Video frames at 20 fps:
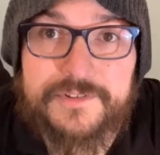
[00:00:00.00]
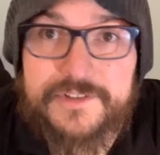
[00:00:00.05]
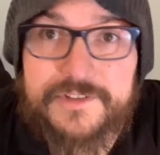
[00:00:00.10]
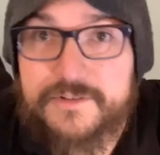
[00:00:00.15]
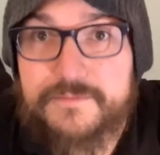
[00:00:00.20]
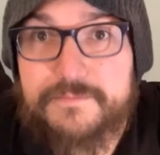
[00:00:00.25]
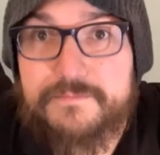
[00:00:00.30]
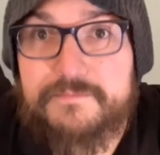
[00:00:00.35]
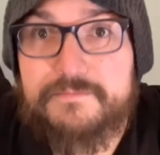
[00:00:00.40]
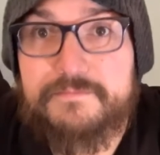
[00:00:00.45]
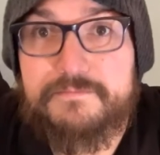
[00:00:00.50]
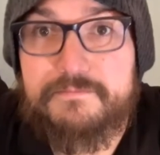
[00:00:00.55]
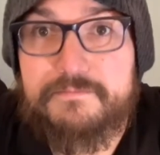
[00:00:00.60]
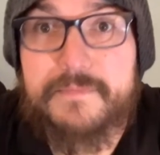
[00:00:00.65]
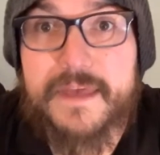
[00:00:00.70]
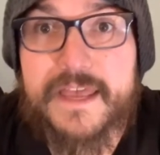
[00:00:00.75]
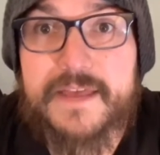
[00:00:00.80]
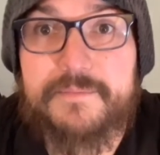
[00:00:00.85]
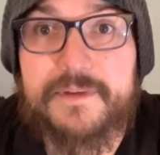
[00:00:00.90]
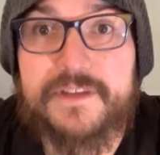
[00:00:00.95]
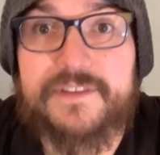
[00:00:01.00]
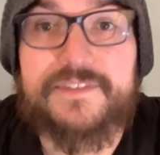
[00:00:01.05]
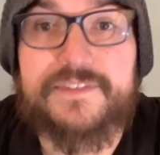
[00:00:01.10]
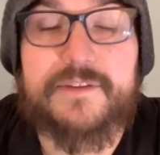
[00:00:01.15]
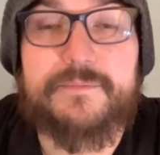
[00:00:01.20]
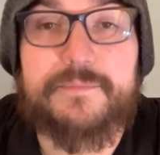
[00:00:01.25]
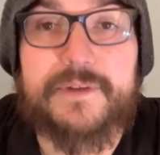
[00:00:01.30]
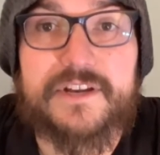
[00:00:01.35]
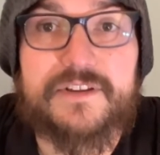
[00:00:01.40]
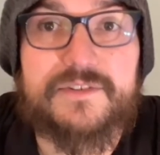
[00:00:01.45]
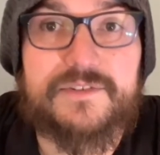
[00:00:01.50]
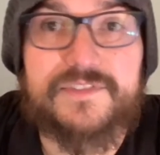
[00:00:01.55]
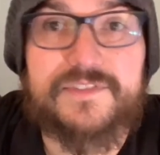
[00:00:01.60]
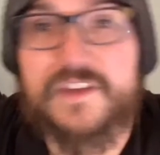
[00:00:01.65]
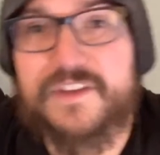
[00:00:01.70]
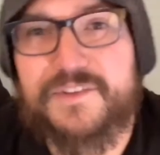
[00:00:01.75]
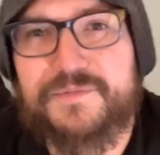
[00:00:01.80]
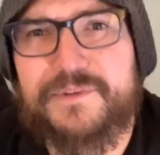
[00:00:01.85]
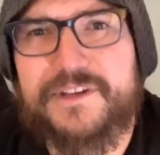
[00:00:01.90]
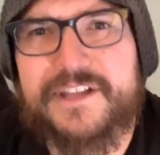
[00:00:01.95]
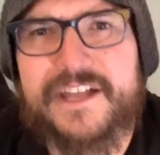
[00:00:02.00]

You may be somebody who says, well,